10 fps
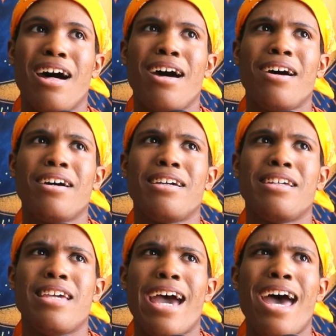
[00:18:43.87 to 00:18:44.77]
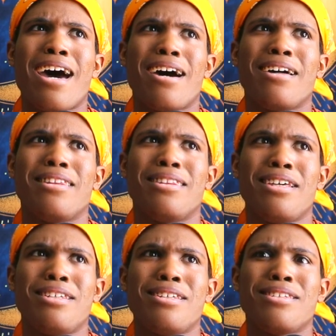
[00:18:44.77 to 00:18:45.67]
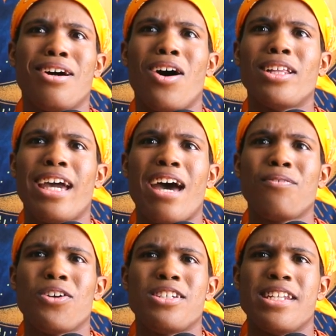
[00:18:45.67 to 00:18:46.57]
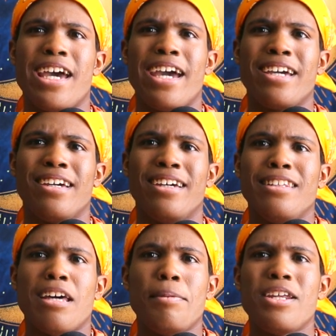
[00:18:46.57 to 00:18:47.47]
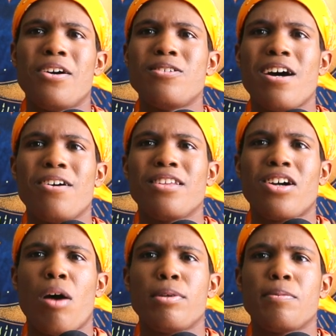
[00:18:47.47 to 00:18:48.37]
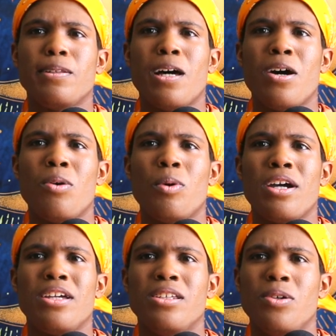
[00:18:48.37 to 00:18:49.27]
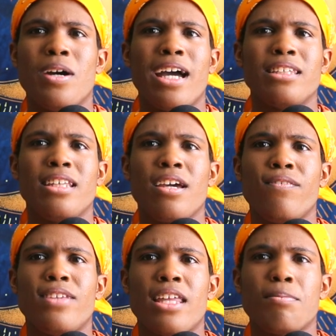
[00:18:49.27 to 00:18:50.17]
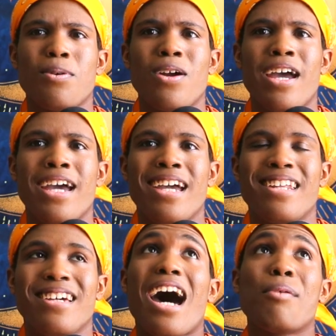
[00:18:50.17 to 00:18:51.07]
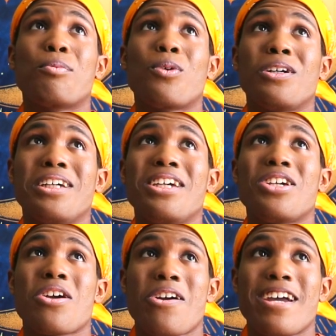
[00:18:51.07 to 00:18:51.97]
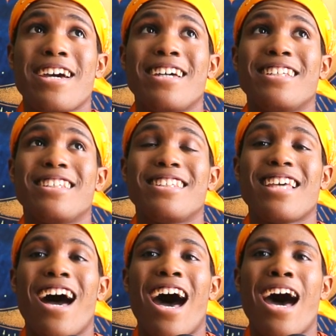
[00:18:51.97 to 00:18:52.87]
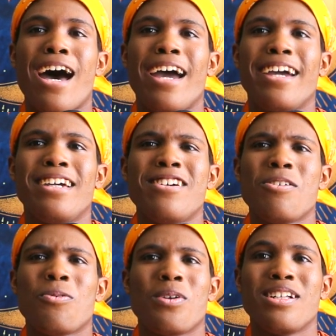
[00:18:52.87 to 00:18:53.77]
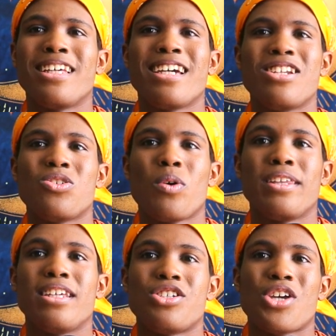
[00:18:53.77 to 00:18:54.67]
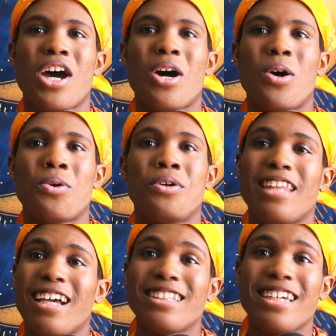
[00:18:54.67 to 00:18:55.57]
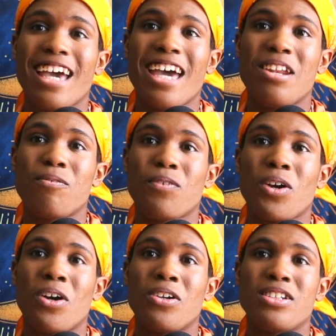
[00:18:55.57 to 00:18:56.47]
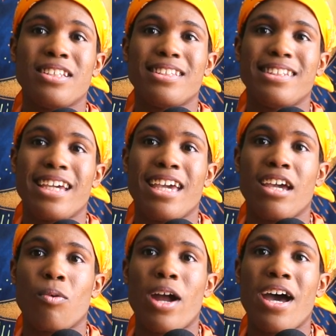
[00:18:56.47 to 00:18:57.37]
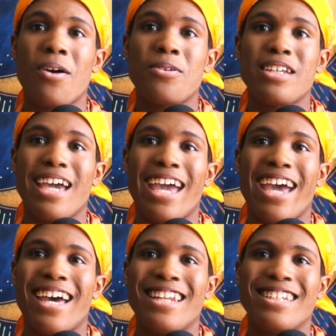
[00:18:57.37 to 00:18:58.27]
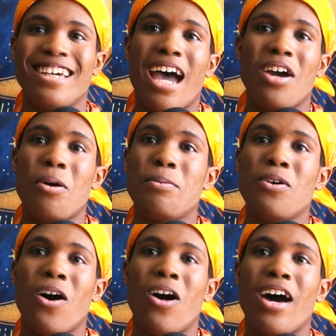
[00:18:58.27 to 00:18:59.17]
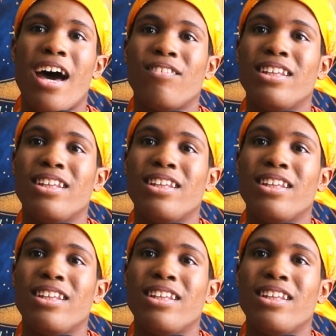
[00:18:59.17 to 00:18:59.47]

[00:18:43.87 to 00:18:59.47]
uh, yeah. This is all I have for today. Let me know down in the comments below what you guys think of Death Parade. I'm really curious. I really enjoyed the show. Thanks again for just sticking around, and I hope you all have a